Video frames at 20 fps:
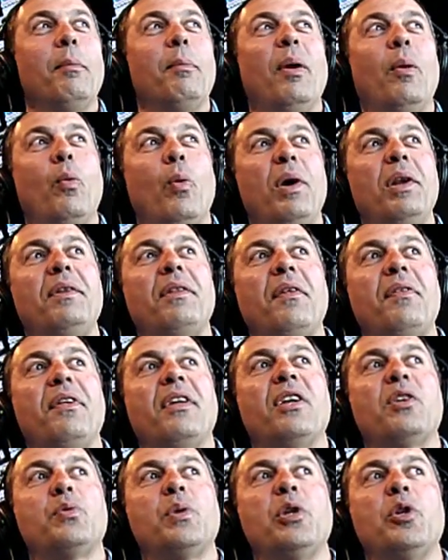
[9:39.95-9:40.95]
But one of the
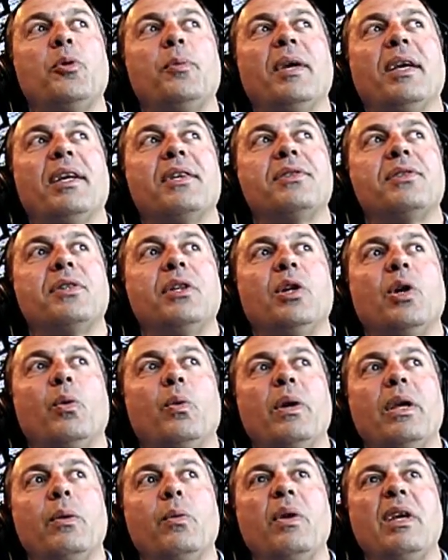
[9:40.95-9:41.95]
things we do, because
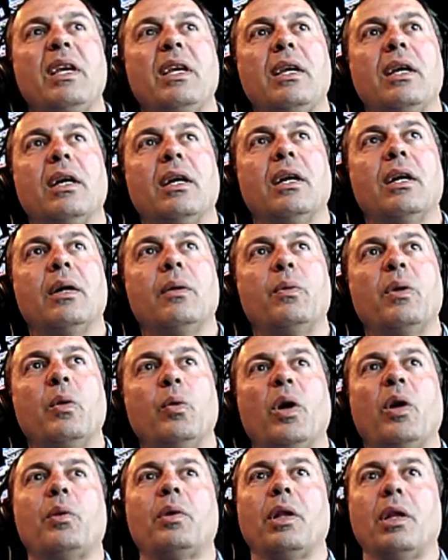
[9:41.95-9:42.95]
we
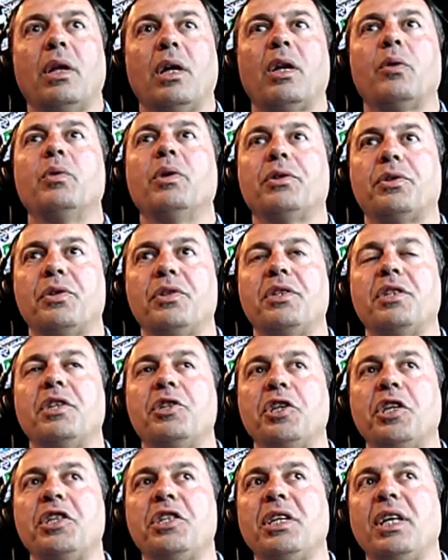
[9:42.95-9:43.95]
work with a lot of realtors in the
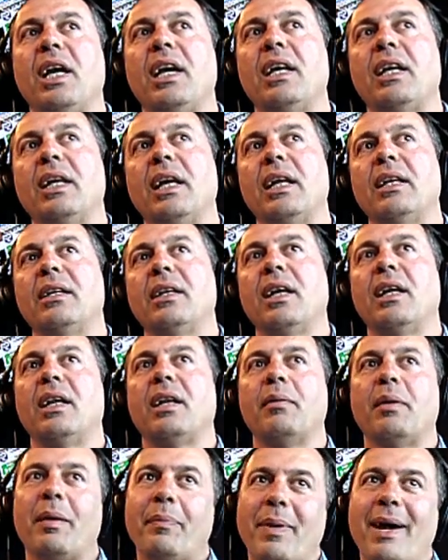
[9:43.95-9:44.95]
GTA, and
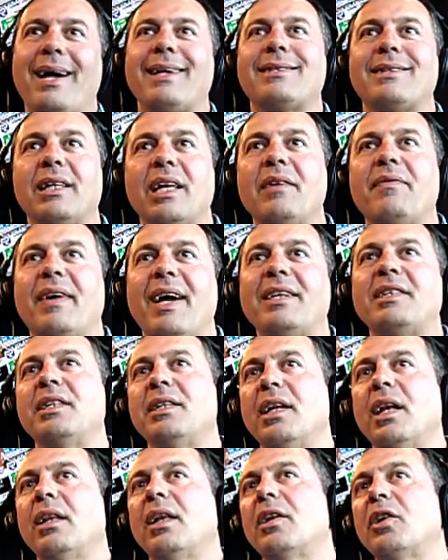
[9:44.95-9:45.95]
in my past life, I
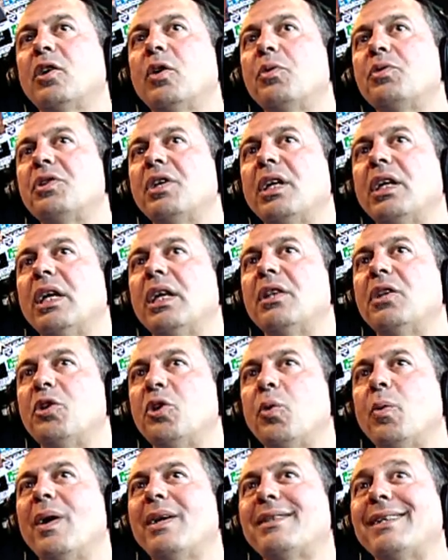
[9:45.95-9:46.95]
actually did a lot of coaching in the
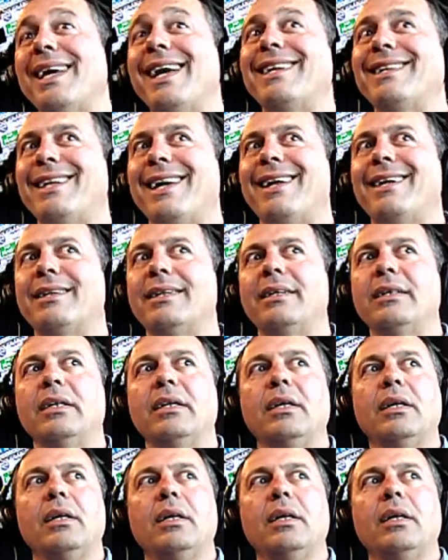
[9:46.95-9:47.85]
U.S. and Canada.